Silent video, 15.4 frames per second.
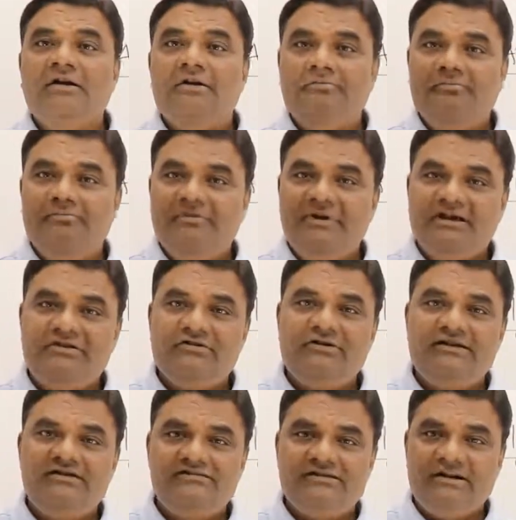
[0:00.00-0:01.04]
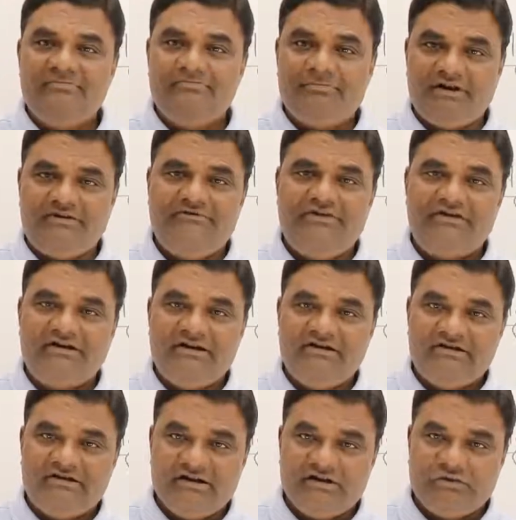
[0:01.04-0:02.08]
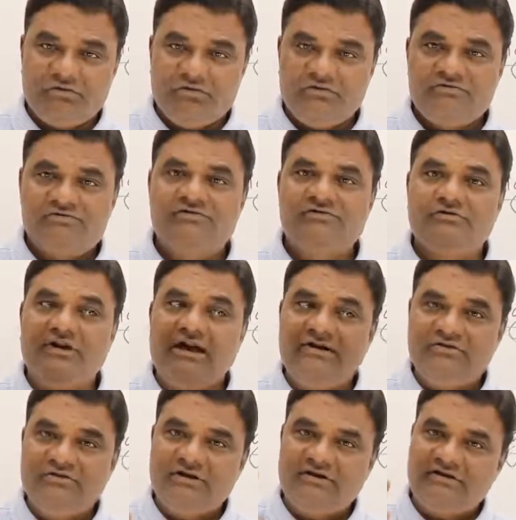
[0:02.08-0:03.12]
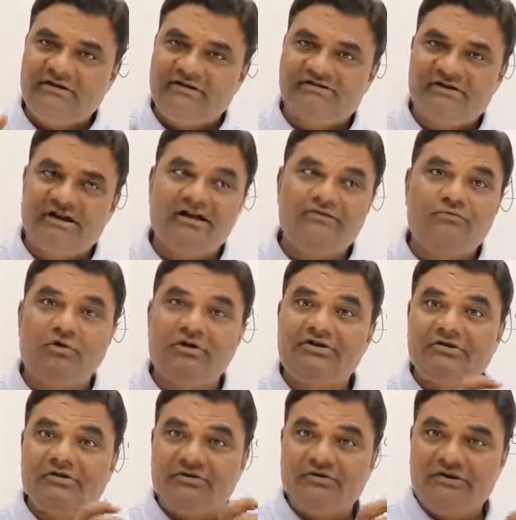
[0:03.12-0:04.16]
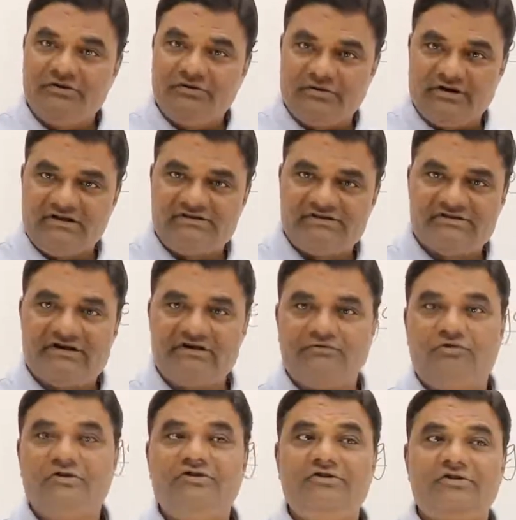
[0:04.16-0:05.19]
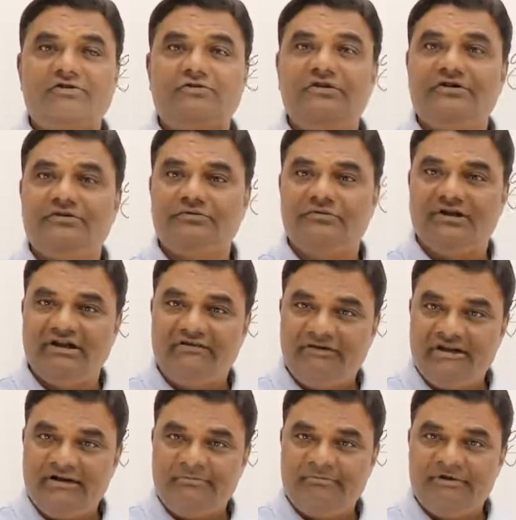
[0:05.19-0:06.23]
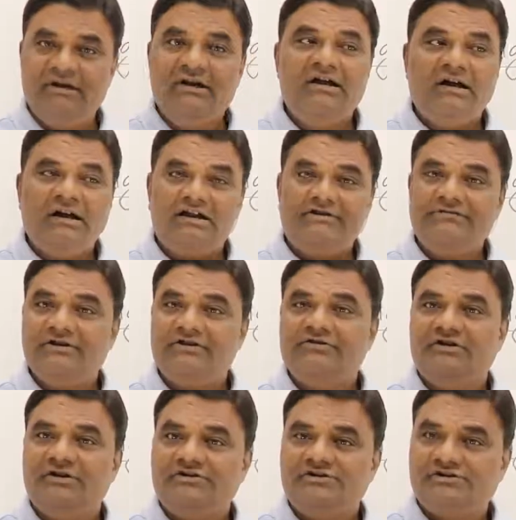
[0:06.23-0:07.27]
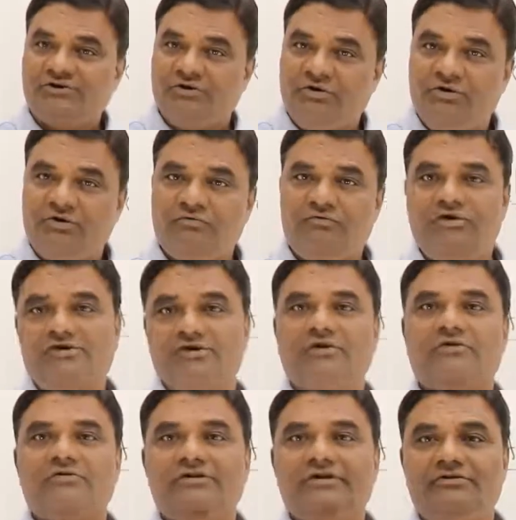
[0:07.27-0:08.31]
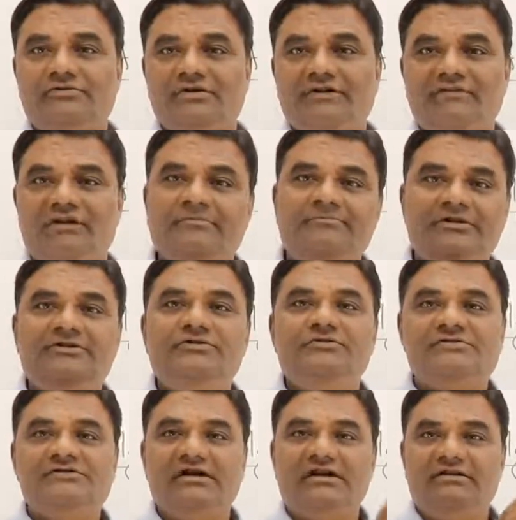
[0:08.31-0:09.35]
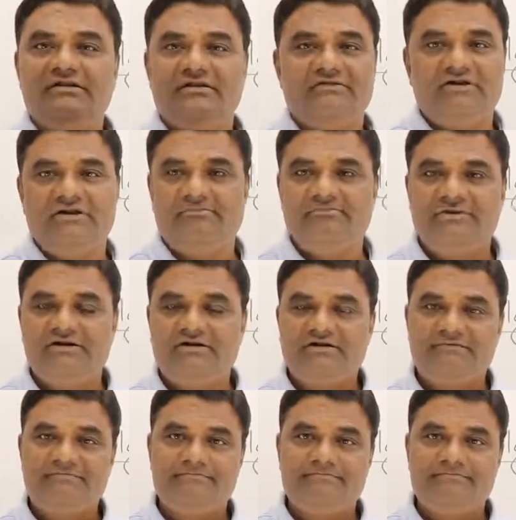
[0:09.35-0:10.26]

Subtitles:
Make your design perfect and thorough so that you can understand what you are going to construct, what you are going to develop, and when you are sure what you are going to develop, then you start the development.